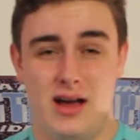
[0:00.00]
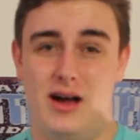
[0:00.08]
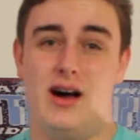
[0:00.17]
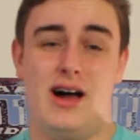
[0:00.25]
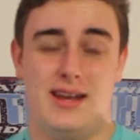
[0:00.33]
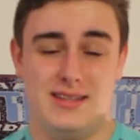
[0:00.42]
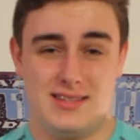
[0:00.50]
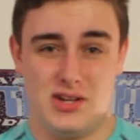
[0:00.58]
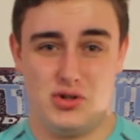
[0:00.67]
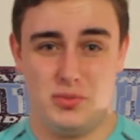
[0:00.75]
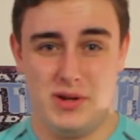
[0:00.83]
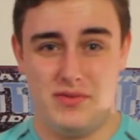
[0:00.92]
And in
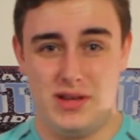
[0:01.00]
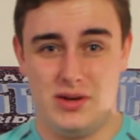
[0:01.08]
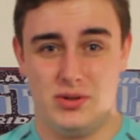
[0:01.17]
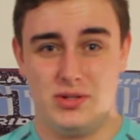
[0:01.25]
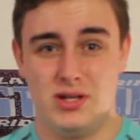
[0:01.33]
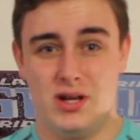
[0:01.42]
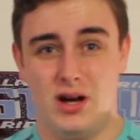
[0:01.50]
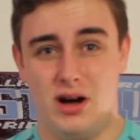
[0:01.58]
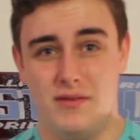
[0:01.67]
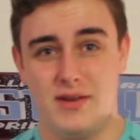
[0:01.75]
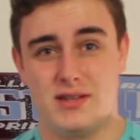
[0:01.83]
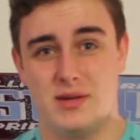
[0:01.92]
central midfield,
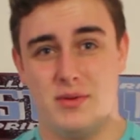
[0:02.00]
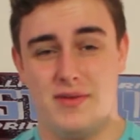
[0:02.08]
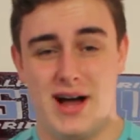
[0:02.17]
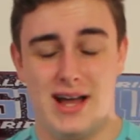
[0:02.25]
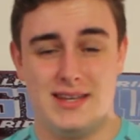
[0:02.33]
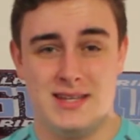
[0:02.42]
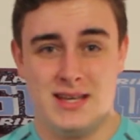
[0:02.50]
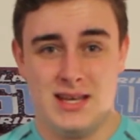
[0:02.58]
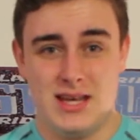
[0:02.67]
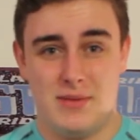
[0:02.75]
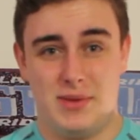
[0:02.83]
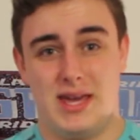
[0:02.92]
obviously we've had
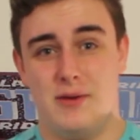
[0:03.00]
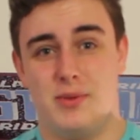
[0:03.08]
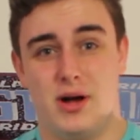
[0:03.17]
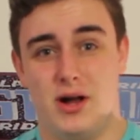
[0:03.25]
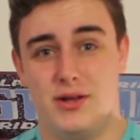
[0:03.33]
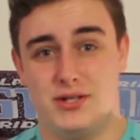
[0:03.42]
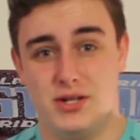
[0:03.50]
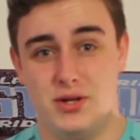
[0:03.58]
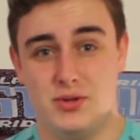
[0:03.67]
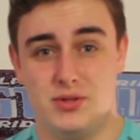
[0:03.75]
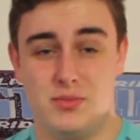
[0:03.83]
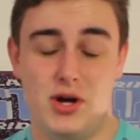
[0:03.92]
Bjarnason,
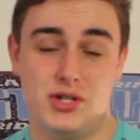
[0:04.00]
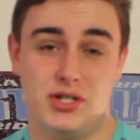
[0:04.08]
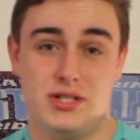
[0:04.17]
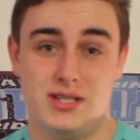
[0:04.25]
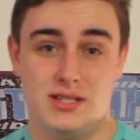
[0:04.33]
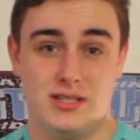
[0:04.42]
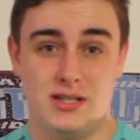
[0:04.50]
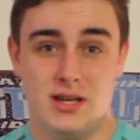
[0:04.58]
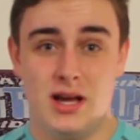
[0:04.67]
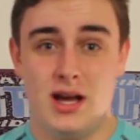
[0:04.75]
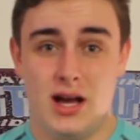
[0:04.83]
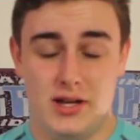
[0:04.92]
whose emergence
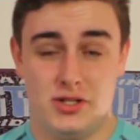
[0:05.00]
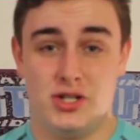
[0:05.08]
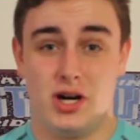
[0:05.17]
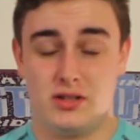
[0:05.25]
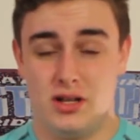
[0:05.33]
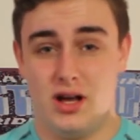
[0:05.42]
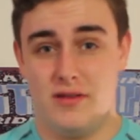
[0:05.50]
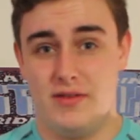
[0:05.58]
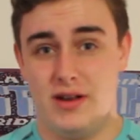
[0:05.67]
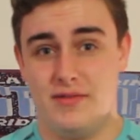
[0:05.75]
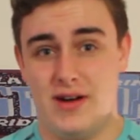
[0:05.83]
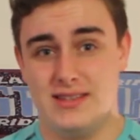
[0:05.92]
has shocked a lot of
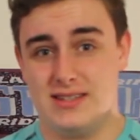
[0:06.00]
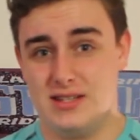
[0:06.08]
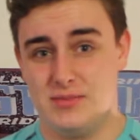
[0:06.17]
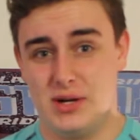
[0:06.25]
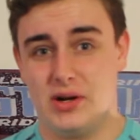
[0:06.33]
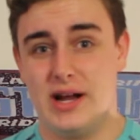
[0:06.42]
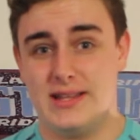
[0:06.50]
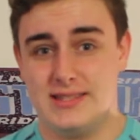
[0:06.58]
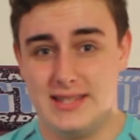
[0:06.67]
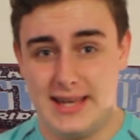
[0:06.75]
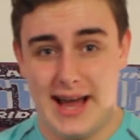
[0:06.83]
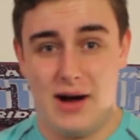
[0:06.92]
Villa fans, and it's been great to
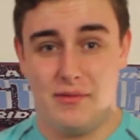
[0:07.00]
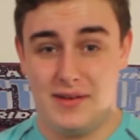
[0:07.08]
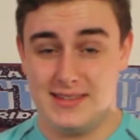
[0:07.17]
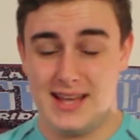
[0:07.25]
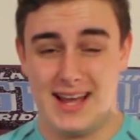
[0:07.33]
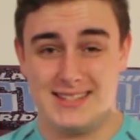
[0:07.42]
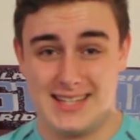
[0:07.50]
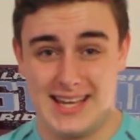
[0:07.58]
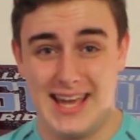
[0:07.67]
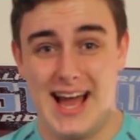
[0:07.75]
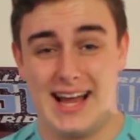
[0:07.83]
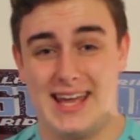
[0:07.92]
see how fantastic
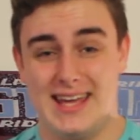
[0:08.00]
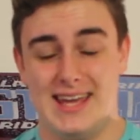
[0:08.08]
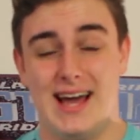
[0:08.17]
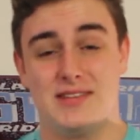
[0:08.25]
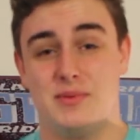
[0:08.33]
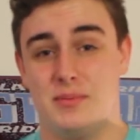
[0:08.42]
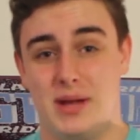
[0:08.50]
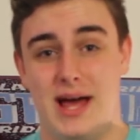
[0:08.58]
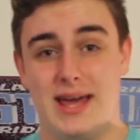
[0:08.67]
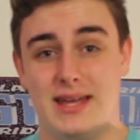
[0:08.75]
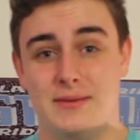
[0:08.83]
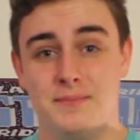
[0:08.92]
he has been
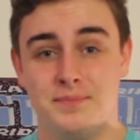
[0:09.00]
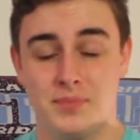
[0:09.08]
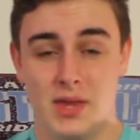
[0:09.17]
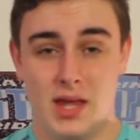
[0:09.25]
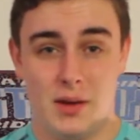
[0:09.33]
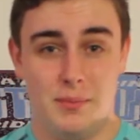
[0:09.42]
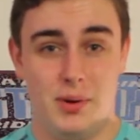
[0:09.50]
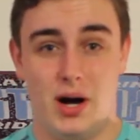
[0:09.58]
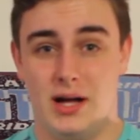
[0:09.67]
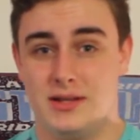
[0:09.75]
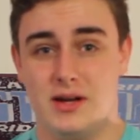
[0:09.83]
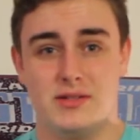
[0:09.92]
playing. But
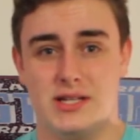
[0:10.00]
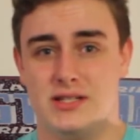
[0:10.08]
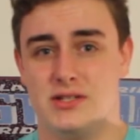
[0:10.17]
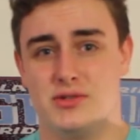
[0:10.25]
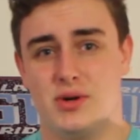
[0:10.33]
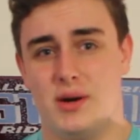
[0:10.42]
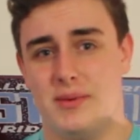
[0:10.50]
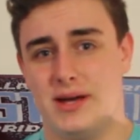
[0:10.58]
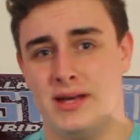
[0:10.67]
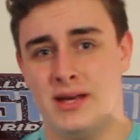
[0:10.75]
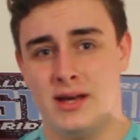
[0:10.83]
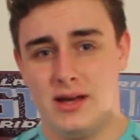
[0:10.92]
I don't see
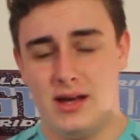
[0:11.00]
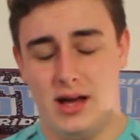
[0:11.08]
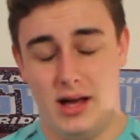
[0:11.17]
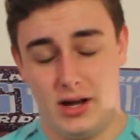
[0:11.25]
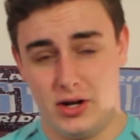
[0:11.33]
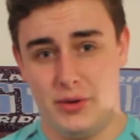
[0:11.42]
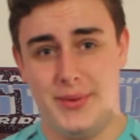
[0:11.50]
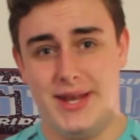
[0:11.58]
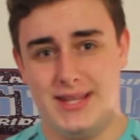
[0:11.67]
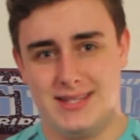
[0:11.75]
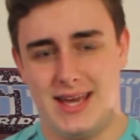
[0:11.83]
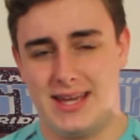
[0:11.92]
Tuanzebe come in
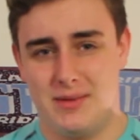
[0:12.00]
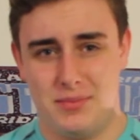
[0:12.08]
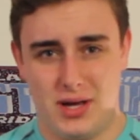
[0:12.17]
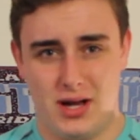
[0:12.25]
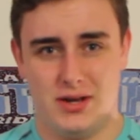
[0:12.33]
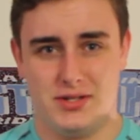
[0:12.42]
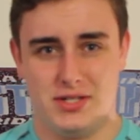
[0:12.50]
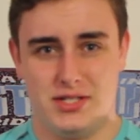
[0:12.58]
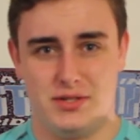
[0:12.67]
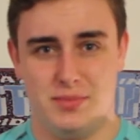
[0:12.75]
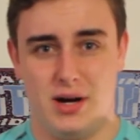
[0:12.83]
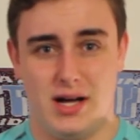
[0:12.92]
and taking Bjarnason's
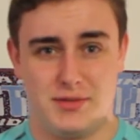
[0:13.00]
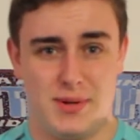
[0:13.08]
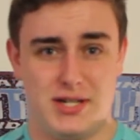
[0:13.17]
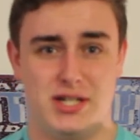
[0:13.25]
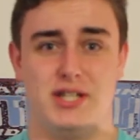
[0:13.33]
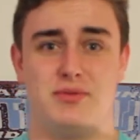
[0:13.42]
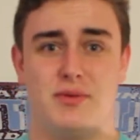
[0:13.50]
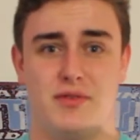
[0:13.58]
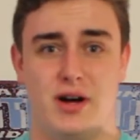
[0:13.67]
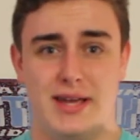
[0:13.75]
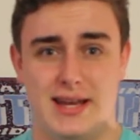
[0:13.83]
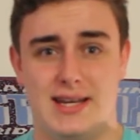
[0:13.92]
spot, especially as we've
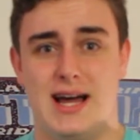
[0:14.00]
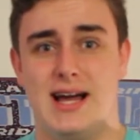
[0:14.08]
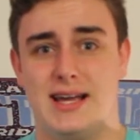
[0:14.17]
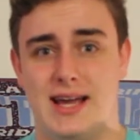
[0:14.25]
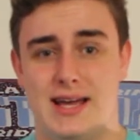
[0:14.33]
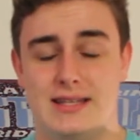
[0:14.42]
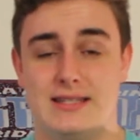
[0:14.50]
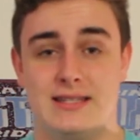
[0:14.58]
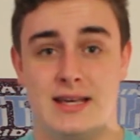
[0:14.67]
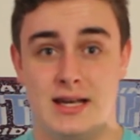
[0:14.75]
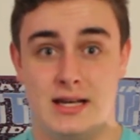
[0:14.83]
got Jedinak and